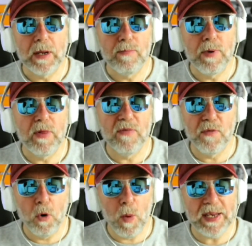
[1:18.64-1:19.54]
But the
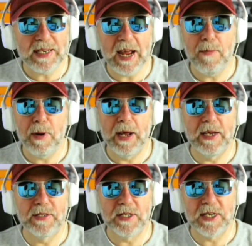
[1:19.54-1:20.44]
four West Ham
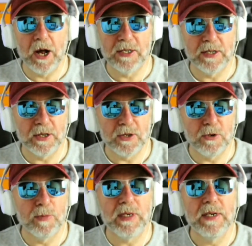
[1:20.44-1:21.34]
players that started the
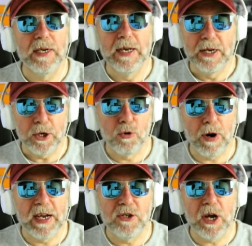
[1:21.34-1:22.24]
tournament,
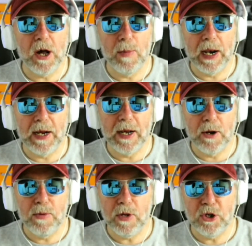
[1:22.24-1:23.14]
Ukraine's
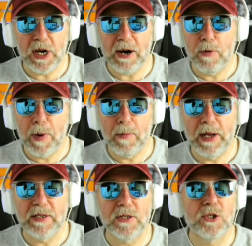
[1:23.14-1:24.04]
Yarmolenko, the Czech
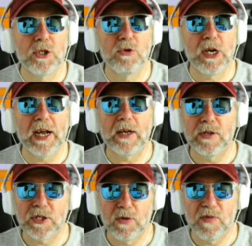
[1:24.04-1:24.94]
Republic's Suchek and
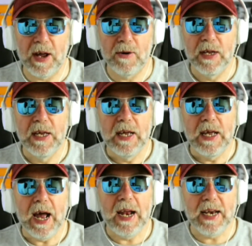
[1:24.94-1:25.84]
Soufal,
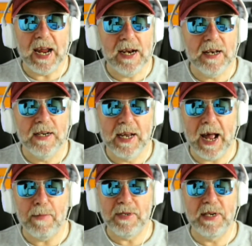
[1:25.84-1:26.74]
and England
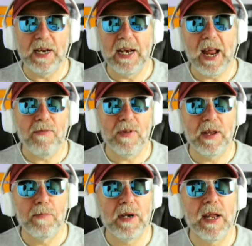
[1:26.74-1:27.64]
captain in
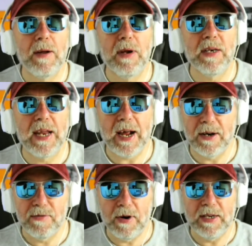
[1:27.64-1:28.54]
everything but name
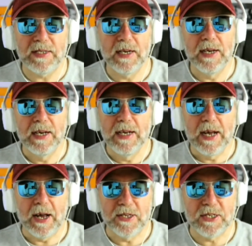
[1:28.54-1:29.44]
Declan Rice,
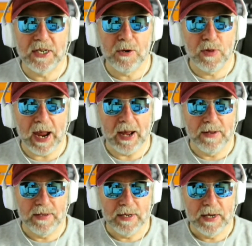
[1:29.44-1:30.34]
are still there.
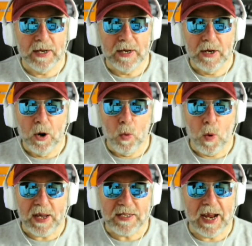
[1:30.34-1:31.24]

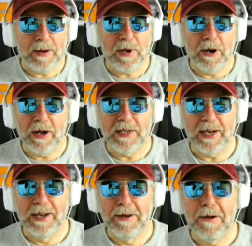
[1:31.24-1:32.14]
West Ham
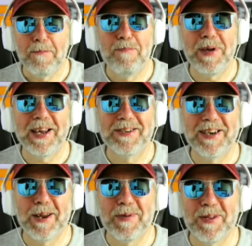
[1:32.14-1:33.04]
United, biggest club in the